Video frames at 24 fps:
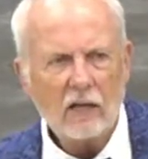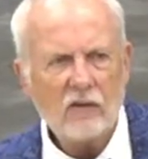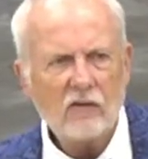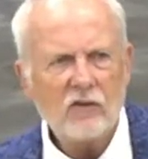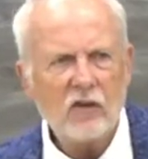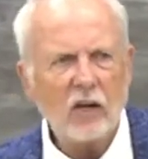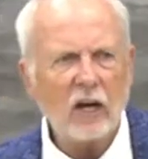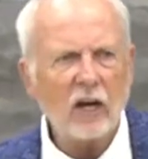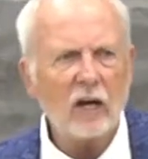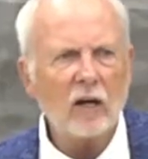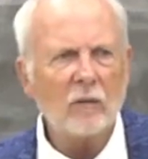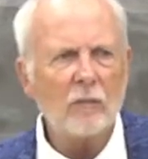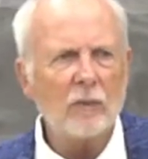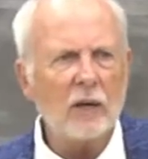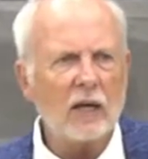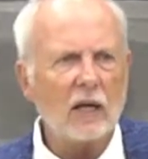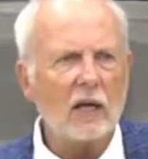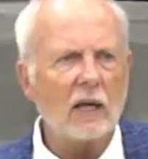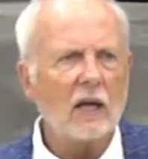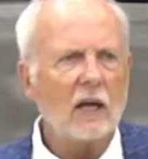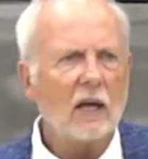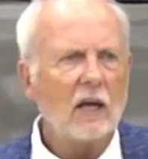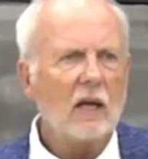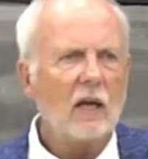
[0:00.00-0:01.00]

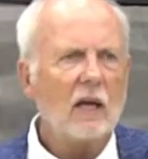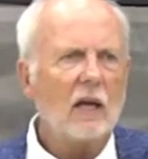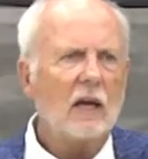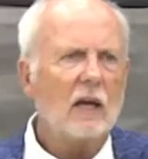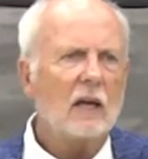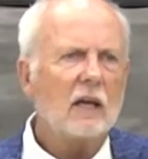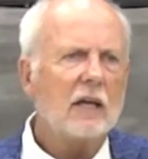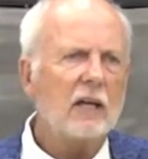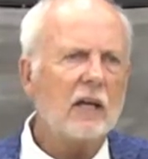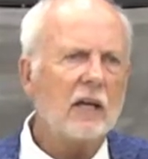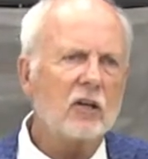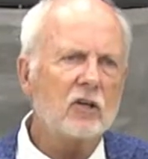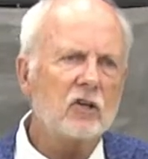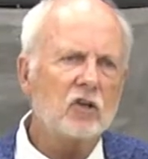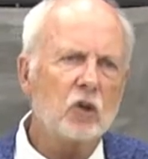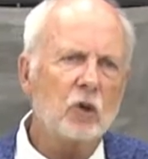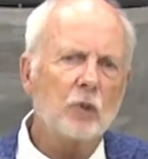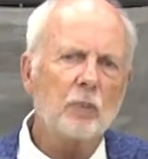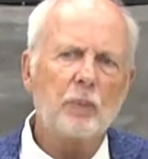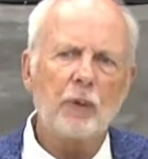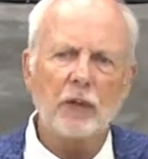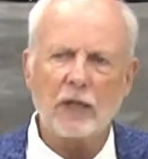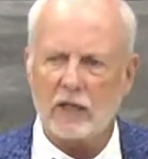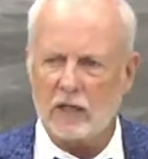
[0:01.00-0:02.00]
Jeremy, get
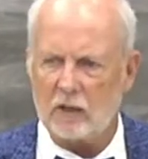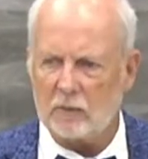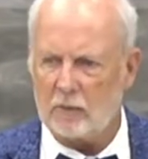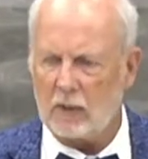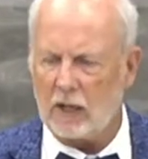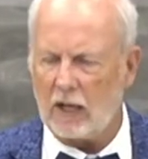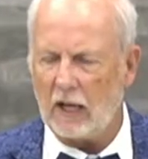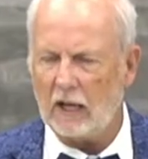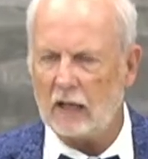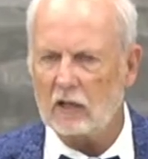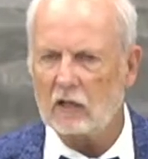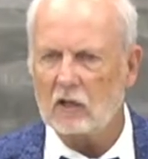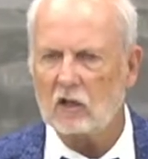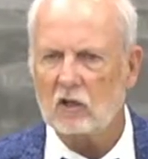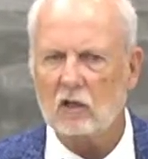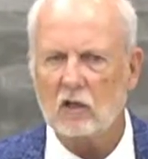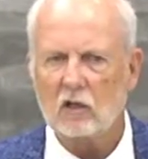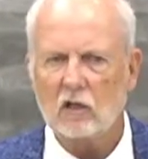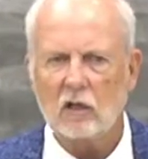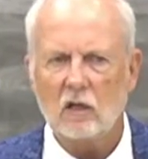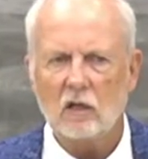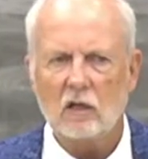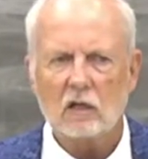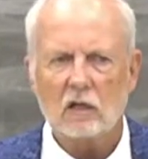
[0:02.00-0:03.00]
your piggy bank.
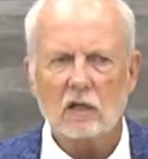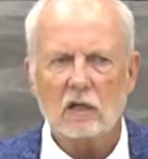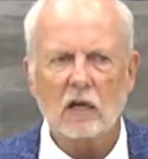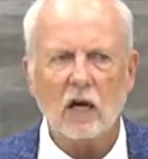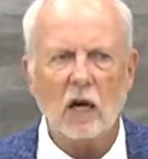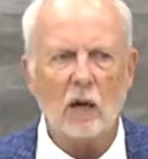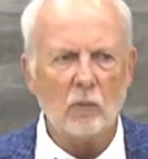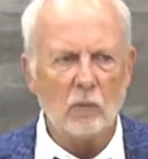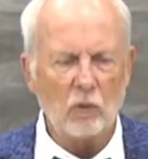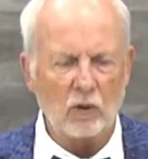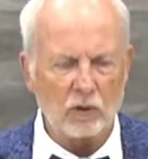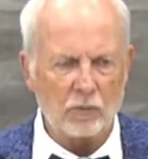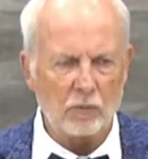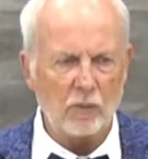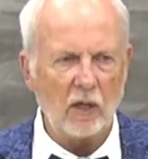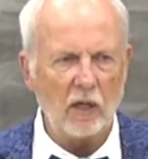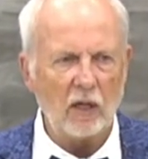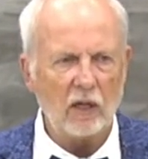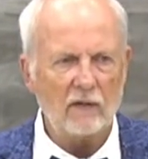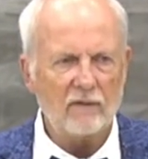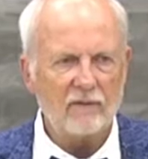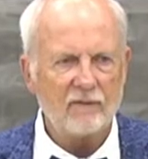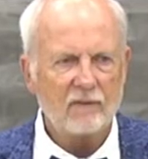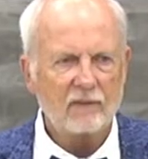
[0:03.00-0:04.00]
Come with me.